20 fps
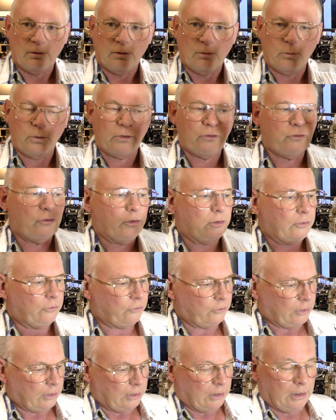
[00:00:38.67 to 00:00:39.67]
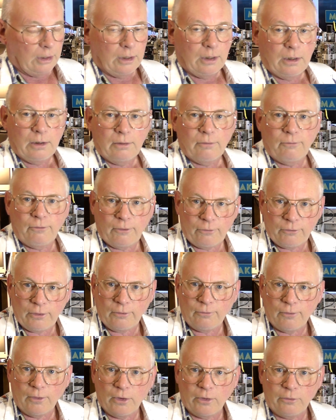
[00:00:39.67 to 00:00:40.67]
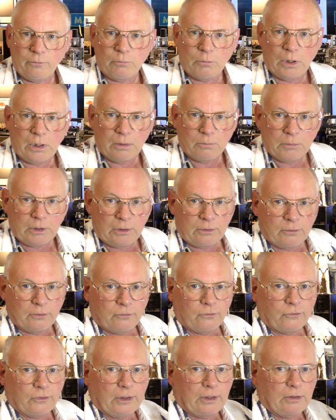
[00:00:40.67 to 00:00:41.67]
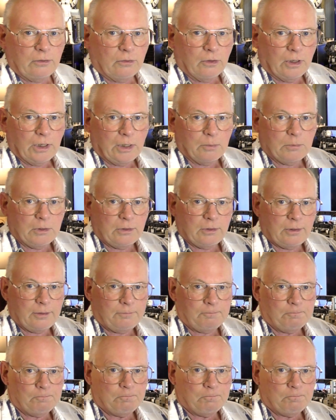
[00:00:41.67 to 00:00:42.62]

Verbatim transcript: which is 55 millimeters in diameter,